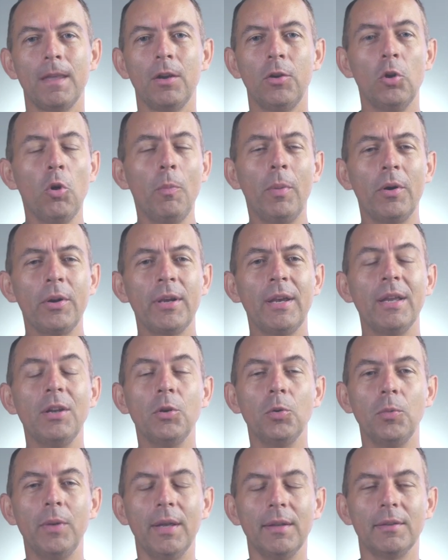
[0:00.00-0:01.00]
Nobody can
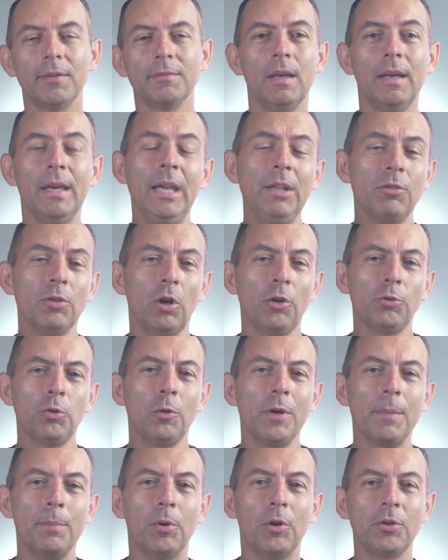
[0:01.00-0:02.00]
do that. It's also
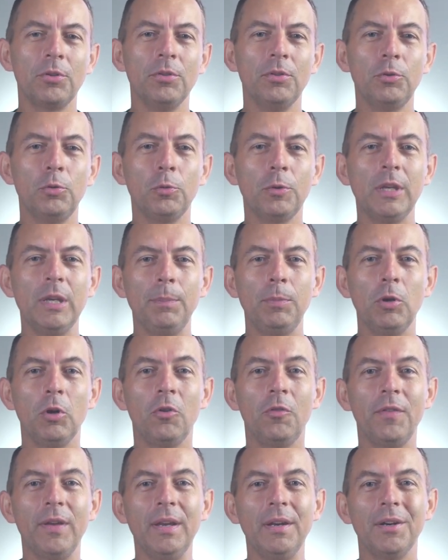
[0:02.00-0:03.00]
important to keep your
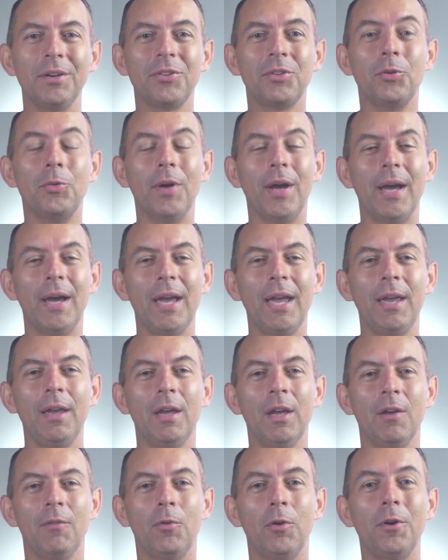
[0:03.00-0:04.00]
fingers dry
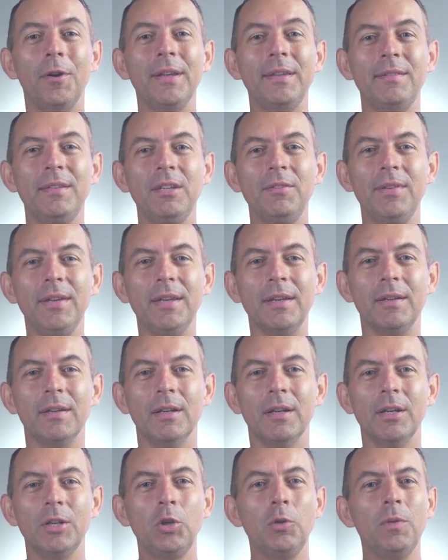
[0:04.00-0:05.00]
for receiving.
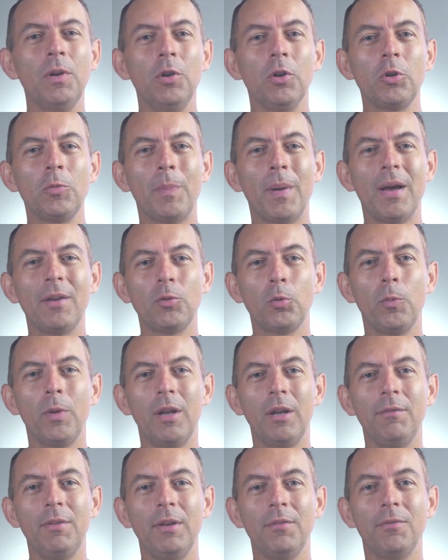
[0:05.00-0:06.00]
Uh, you will not pass
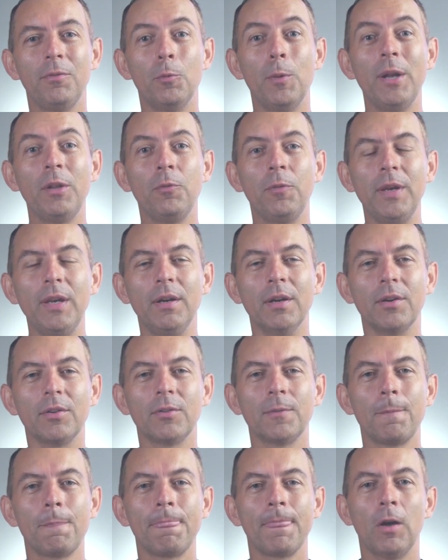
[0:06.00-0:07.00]
well with wet
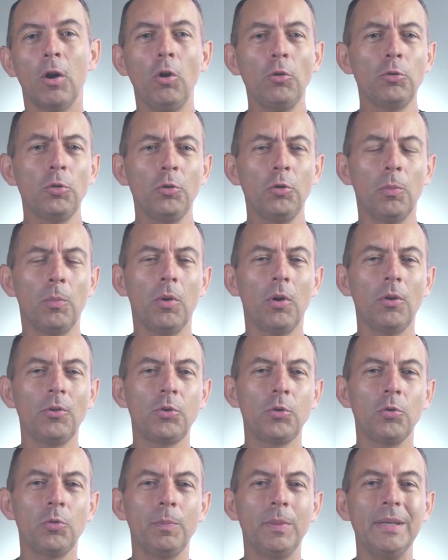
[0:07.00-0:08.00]
fingers. Also the ball
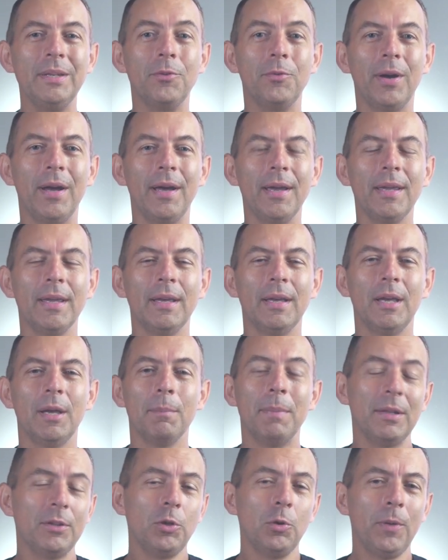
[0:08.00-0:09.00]
should be dry,
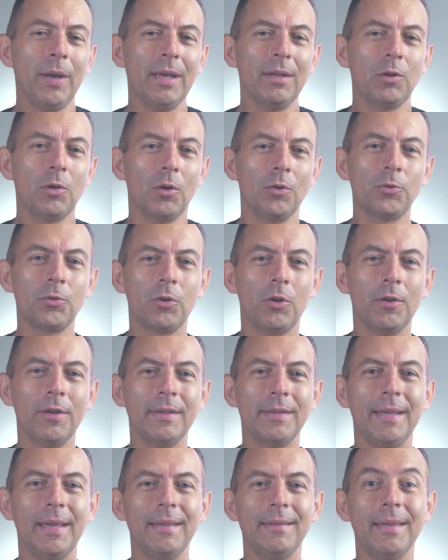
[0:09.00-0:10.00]
but you can control
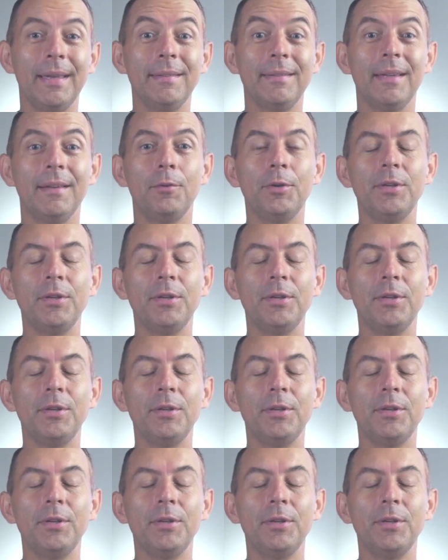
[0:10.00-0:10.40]
that as a